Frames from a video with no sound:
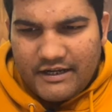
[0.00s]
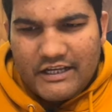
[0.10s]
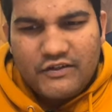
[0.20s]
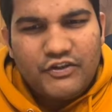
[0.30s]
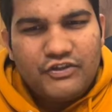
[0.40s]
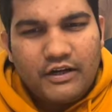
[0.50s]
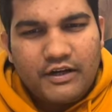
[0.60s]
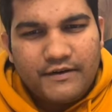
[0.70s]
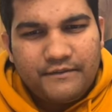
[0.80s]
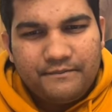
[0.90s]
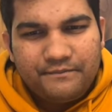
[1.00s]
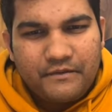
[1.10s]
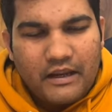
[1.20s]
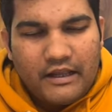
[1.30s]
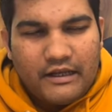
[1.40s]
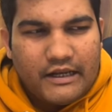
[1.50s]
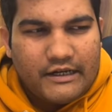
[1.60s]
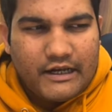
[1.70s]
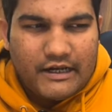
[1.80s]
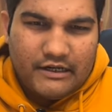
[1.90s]
attached with children
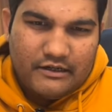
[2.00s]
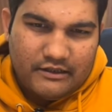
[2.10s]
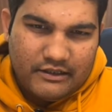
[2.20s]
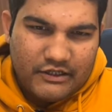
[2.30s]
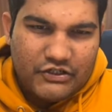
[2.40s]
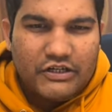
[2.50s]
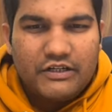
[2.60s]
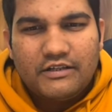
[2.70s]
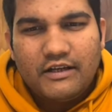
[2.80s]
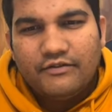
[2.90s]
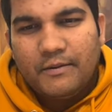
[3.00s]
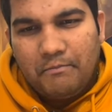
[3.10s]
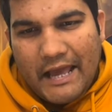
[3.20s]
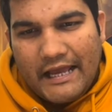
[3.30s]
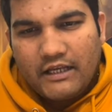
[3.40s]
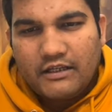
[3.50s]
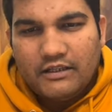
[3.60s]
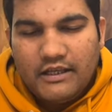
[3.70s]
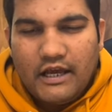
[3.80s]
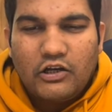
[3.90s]
right and their childrens love them back
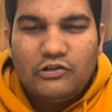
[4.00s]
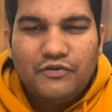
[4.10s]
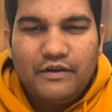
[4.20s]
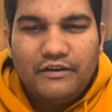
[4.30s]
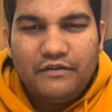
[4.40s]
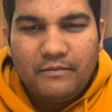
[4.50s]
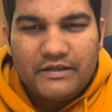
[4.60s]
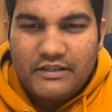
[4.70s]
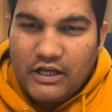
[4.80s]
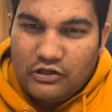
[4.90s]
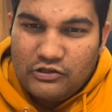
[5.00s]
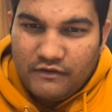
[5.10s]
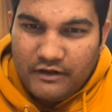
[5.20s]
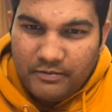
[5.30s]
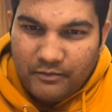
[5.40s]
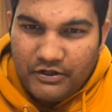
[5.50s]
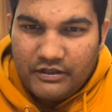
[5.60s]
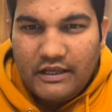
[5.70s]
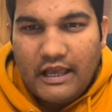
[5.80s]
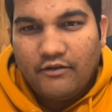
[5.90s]
they are also very famous they are also very popular
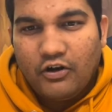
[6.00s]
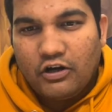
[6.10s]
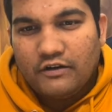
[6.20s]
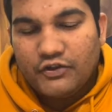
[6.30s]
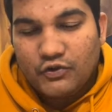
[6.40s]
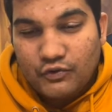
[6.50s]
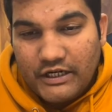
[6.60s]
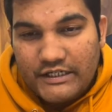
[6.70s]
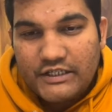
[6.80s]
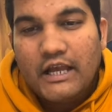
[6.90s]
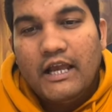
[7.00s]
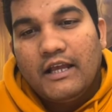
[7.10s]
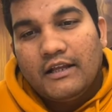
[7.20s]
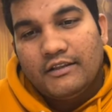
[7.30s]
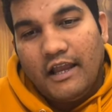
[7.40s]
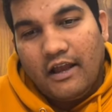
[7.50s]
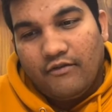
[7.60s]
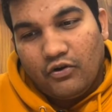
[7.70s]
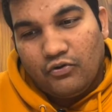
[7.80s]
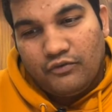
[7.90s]
they have a lot of students they have
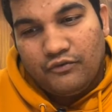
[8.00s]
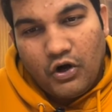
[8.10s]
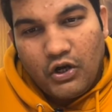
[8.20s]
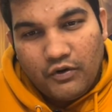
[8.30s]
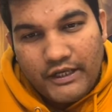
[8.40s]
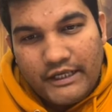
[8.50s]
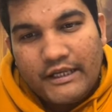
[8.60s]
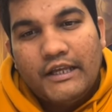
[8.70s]
a good following